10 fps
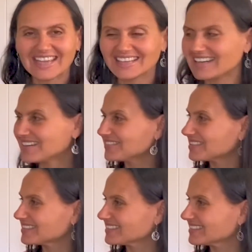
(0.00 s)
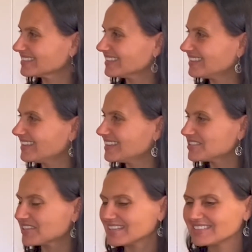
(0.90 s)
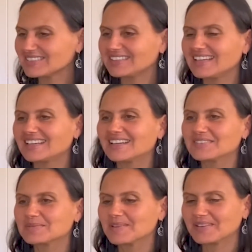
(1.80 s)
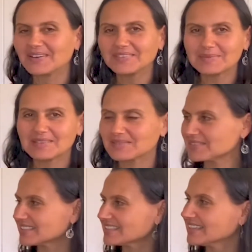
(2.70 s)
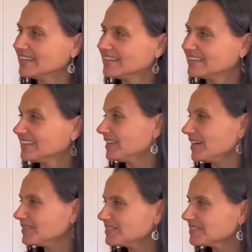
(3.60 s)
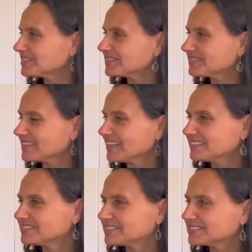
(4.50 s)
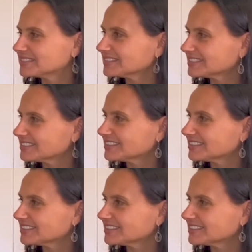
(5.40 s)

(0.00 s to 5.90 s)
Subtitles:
to harvest, an education on how to harvest my own coffee beans, which I just hadn't thought